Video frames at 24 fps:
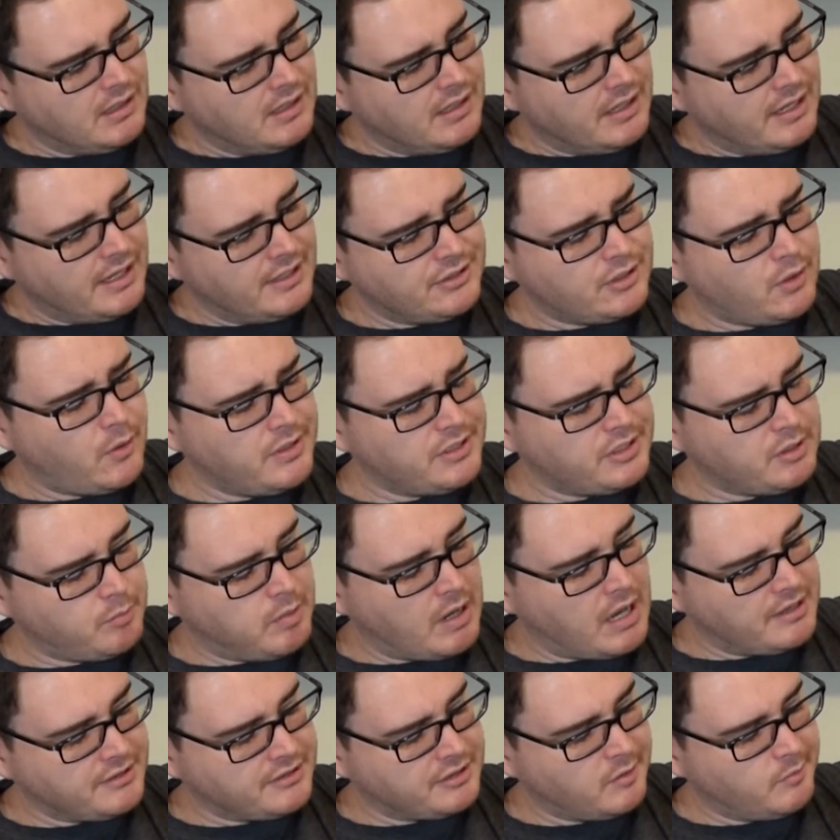It's always a
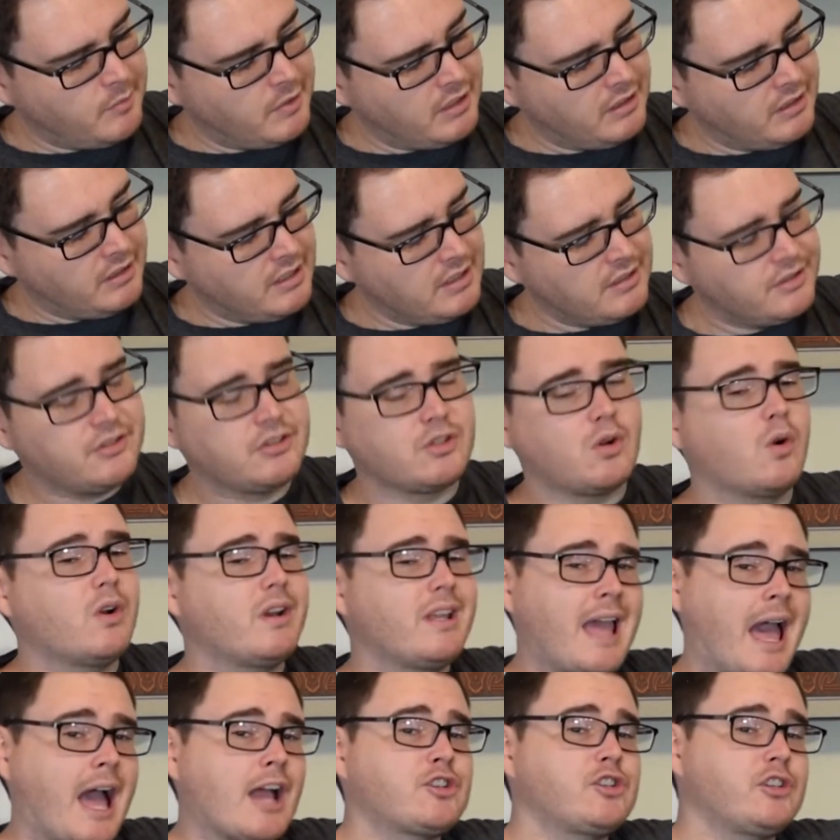possibility.
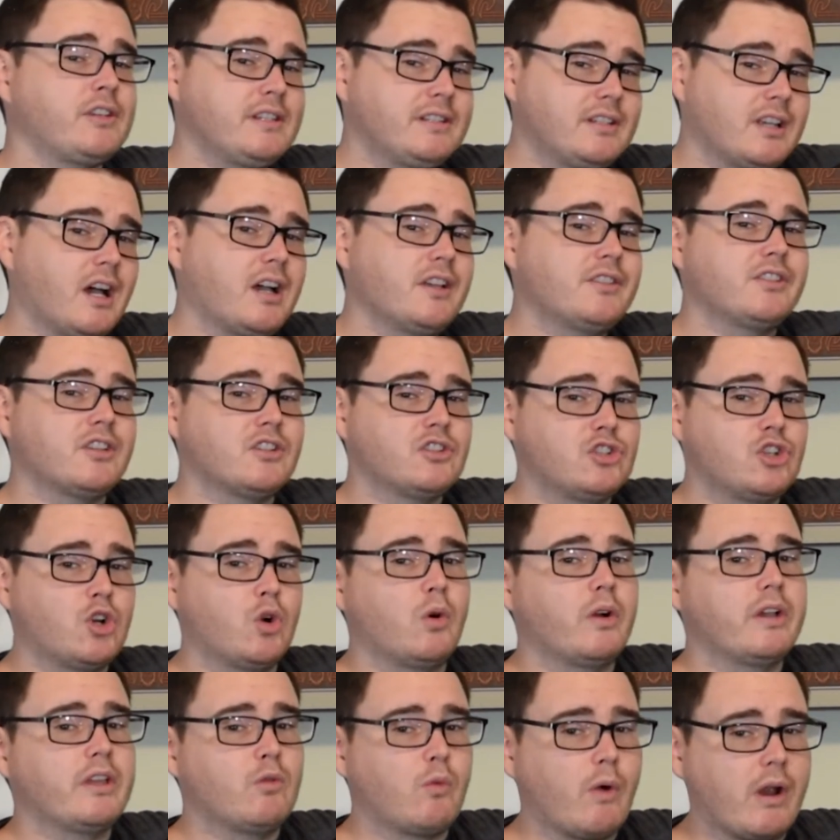Story actually does
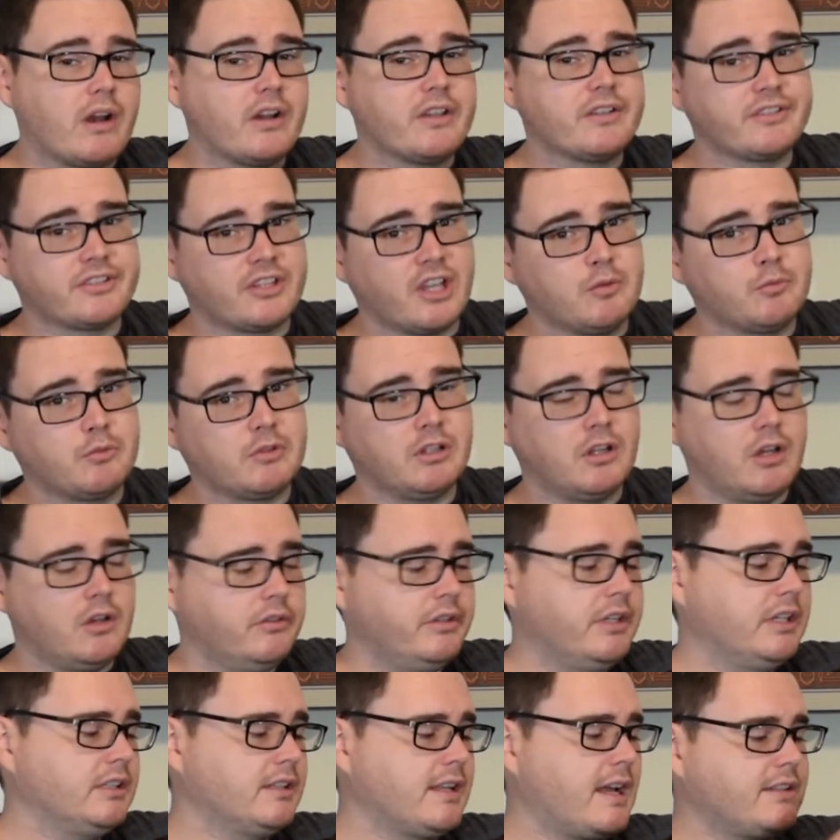enjoy wearing some
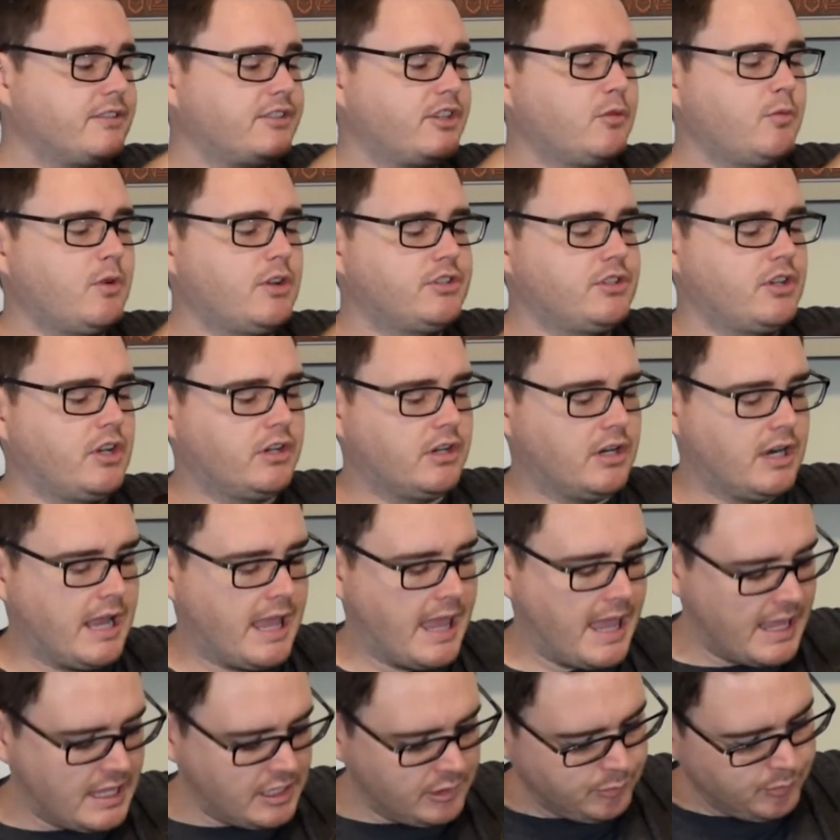clothing, not so much on her
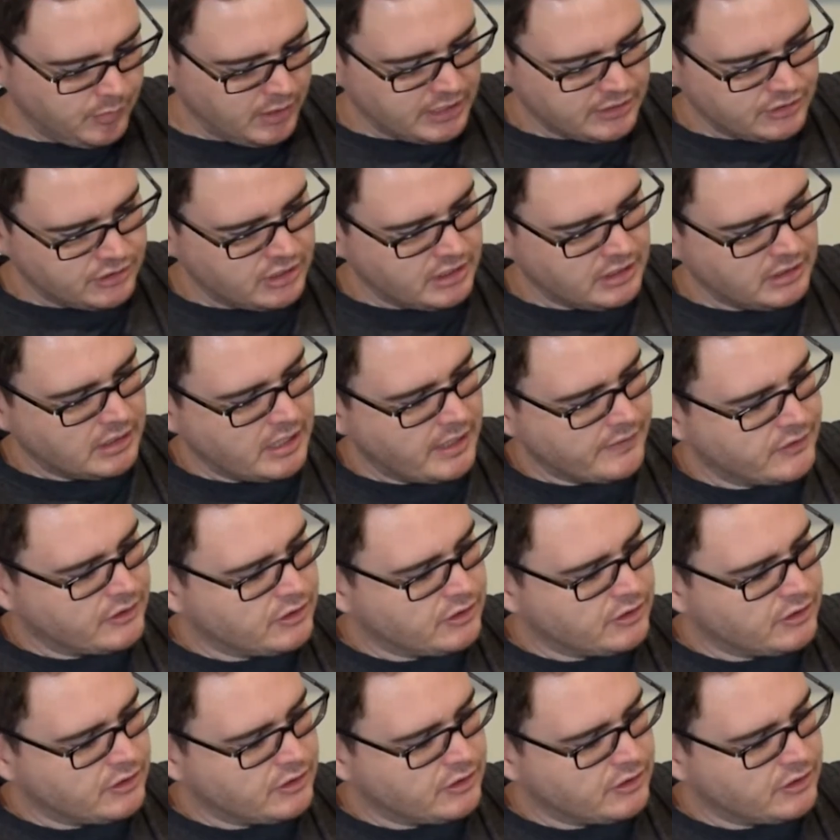head, but she loves